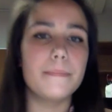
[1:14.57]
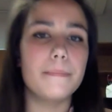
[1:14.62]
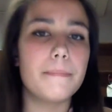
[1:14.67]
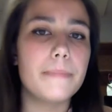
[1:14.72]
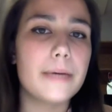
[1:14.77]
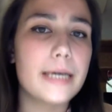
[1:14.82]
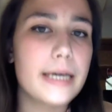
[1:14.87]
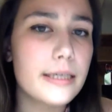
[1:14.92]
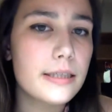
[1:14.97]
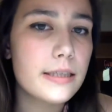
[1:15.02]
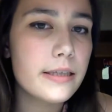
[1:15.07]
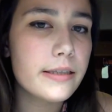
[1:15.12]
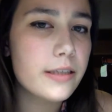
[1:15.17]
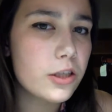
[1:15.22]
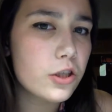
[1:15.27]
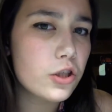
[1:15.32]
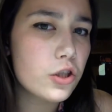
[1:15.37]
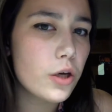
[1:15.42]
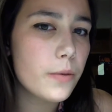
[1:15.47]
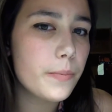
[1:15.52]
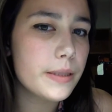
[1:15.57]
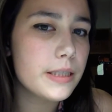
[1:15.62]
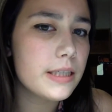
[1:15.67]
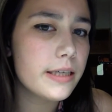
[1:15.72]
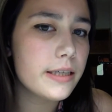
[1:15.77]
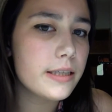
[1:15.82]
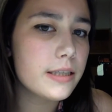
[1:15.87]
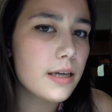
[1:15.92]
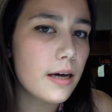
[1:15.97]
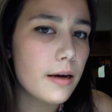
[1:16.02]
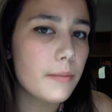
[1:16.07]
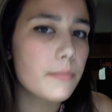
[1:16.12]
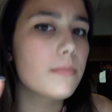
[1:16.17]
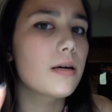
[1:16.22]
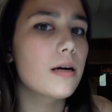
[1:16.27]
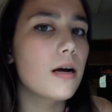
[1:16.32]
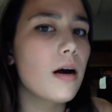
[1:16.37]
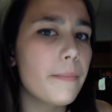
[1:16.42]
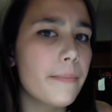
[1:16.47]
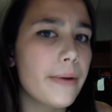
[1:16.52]
Because it's a stupid system.
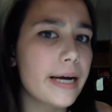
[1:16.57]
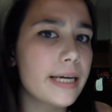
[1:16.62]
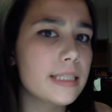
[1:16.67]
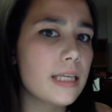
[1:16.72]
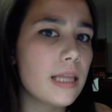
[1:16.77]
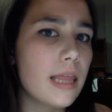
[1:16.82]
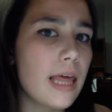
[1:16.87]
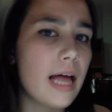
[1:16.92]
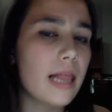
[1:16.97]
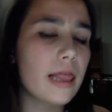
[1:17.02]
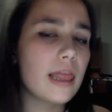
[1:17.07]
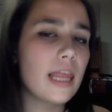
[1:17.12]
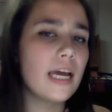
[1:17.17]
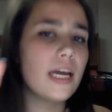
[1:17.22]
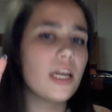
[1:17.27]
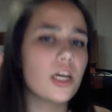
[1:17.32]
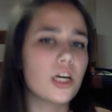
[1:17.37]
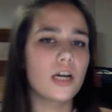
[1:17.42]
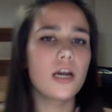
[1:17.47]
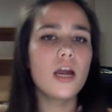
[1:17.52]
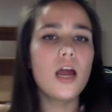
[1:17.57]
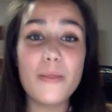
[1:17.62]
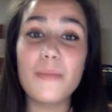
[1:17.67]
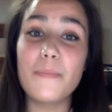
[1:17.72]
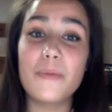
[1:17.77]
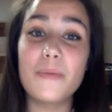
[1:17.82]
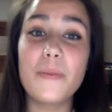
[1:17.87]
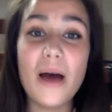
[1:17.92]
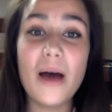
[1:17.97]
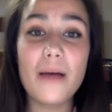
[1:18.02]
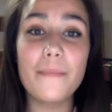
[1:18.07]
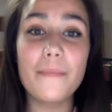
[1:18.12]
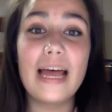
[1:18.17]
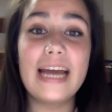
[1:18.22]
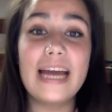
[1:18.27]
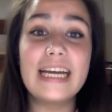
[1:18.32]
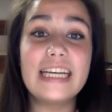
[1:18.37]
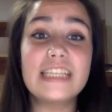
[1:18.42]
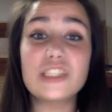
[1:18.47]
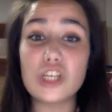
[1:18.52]
Come back to that later. But the bottom
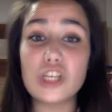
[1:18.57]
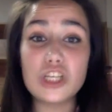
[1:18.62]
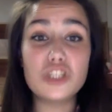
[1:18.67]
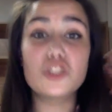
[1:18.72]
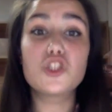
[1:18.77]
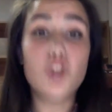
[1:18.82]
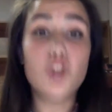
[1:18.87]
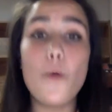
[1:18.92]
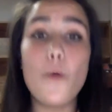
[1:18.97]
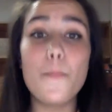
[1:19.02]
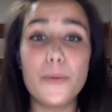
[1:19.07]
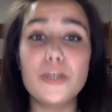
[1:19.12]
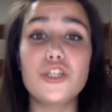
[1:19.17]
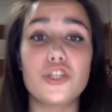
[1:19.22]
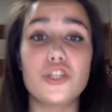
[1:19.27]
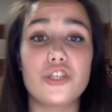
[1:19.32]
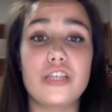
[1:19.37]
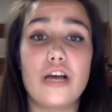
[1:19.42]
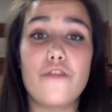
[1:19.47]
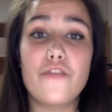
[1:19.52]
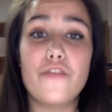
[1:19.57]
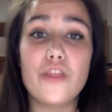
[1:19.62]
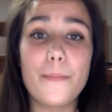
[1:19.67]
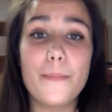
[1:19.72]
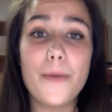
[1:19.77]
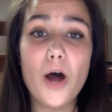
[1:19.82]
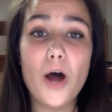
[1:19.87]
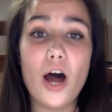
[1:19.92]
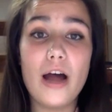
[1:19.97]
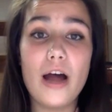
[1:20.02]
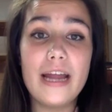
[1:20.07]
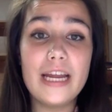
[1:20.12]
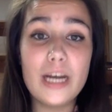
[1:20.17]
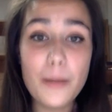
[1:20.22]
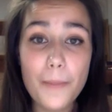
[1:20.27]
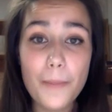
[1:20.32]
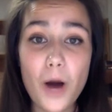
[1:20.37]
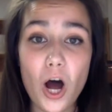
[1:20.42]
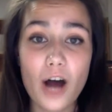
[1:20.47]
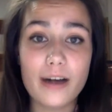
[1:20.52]
line is don't put yourself in
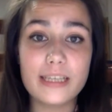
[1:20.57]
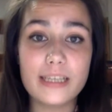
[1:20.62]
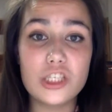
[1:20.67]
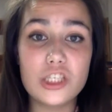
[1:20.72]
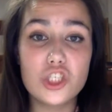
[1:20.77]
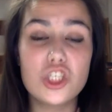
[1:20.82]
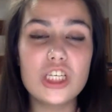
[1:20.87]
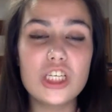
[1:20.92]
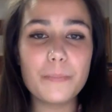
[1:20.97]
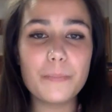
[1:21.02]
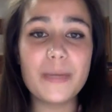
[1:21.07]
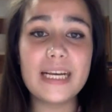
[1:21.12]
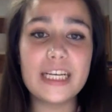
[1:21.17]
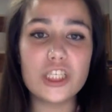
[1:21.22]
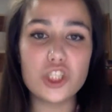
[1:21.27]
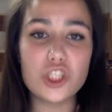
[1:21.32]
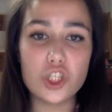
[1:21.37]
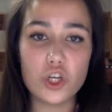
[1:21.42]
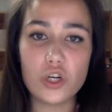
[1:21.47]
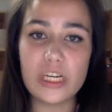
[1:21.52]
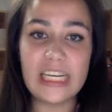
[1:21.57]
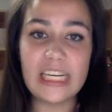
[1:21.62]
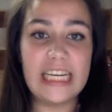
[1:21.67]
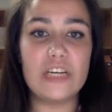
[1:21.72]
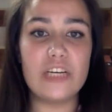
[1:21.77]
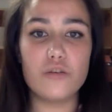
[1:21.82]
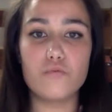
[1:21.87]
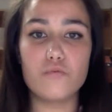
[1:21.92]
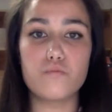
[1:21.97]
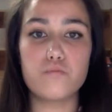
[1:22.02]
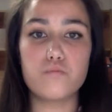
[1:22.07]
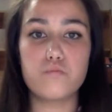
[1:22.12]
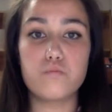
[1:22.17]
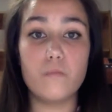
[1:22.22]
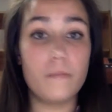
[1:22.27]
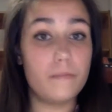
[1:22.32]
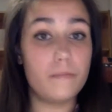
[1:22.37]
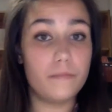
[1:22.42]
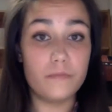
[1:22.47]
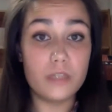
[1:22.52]
a box. Just because you're in
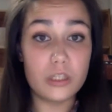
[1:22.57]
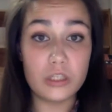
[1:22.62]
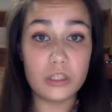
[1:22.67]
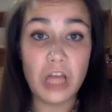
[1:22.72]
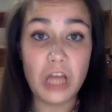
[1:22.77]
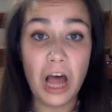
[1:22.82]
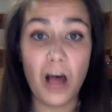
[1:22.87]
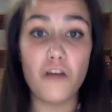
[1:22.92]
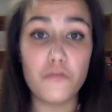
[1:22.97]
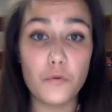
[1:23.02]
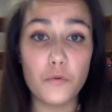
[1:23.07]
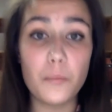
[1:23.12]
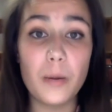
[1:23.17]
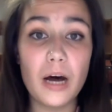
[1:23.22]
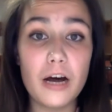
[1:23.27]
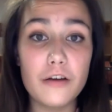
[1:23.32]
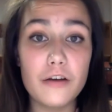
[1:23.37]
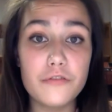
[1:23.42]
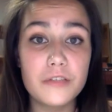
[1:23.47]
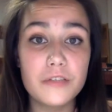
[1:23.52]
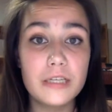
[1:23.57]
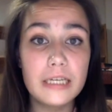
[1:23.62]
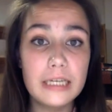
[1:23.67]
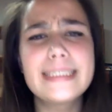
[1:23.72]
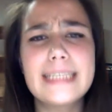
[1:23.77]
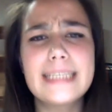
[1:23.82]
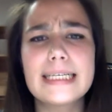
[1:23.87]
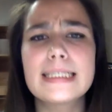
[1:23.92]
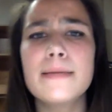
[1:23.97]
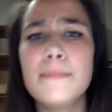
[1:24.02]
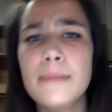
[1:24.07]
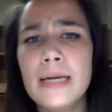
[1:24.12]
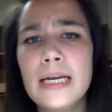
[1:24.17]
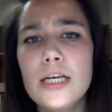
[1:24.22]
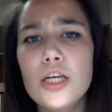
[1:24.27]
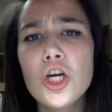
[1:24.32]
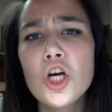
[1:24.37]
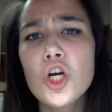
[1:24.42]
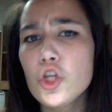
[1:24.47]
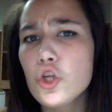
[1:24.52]
Hufflepuff doesn't
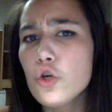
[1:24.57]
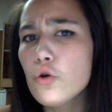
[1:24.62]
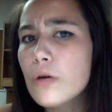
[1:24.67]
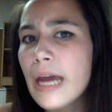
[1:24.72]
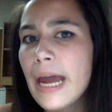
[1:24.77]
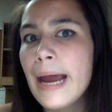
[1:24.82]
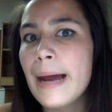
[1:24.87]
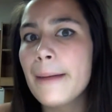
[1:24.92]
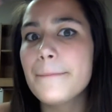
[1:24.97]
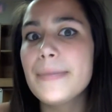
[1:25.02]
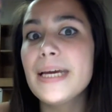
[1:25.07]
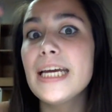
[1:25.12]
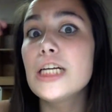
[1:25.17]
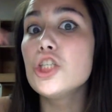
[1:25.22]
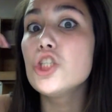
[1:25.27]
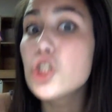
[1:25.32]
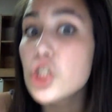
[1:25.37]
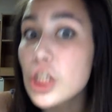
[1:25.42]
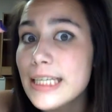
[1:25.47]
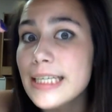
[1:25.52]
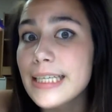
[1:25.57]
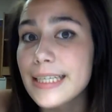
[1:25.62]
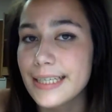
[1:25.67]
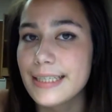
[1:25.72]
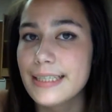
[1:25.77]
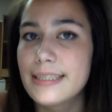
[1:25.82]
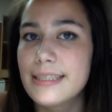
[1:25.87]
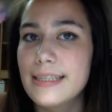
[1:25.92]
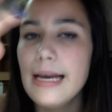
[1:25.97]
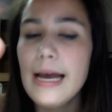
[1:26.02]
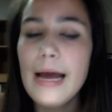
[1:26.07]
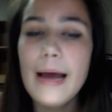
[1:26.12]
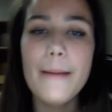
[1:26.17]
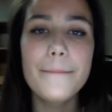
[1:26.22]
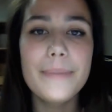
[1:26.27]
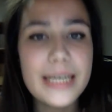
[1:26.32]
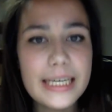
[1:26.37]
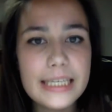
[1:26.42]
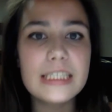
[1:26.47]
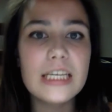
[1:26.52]
mean you can't be a genius.
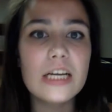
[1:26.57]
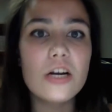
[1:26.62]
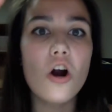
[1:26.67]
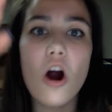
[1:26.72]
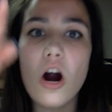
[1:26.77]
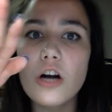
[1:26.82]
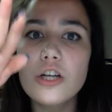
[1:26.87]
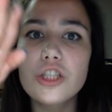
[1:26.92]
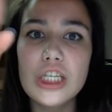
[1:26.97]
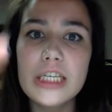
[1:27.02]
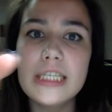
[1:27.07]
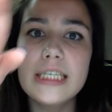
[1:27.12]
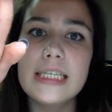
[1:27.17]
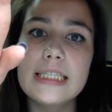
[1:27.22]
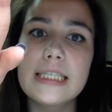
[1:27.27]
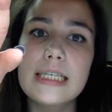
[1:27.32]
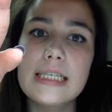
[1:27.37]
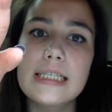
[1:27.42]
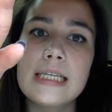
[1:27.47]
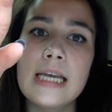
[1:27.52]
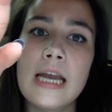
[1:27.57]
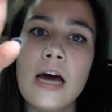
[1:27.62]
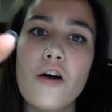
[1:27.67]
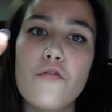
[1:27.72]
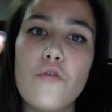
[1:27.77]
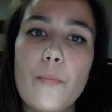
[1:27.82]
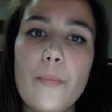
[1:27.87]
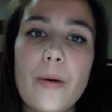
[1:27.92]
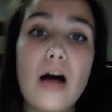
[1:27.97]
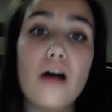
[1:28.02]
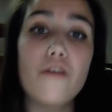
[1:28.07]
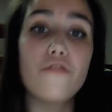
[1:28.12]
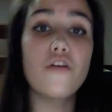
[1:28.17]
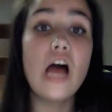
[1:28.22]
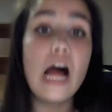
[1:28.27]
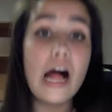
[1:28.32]
Because there are geniuses in Hufflepuff.